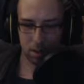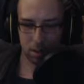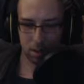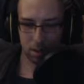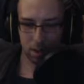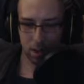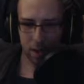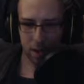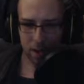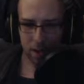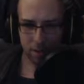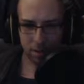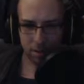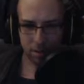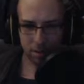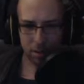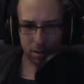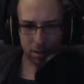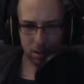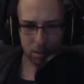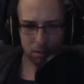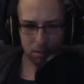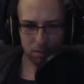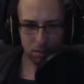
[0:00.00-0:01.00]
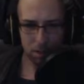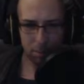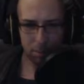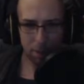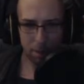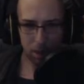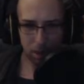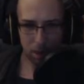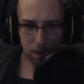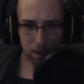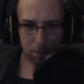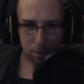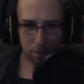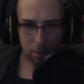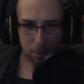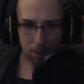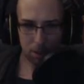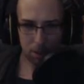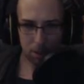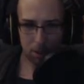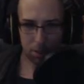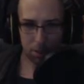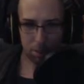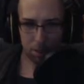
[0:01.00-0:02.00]
And actually, a little bit of armor
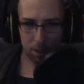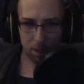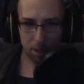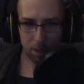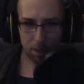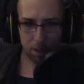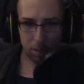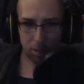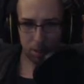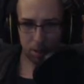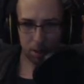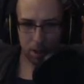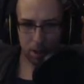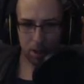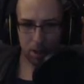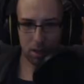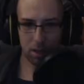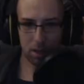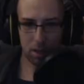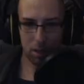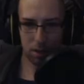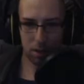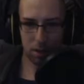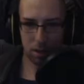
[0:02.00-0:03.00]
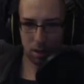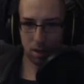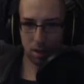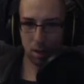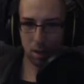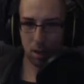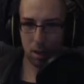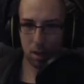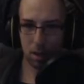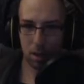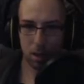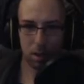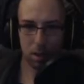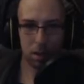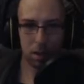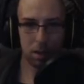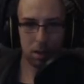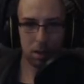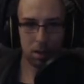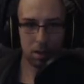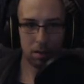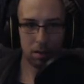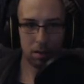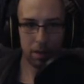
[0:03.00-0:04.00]
wouldn't hurt me either, would it?
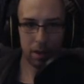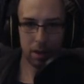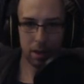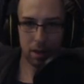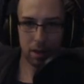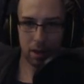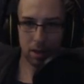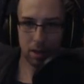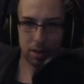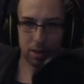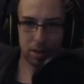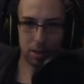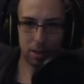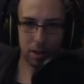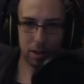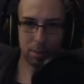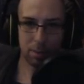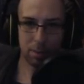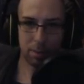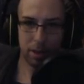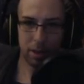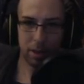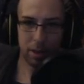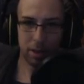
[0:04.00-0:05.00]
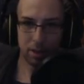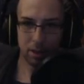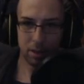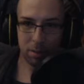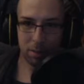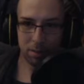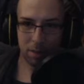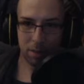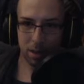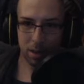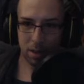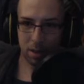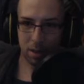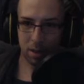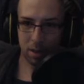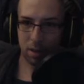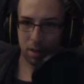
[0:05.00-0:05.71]
Like a chest plate or something?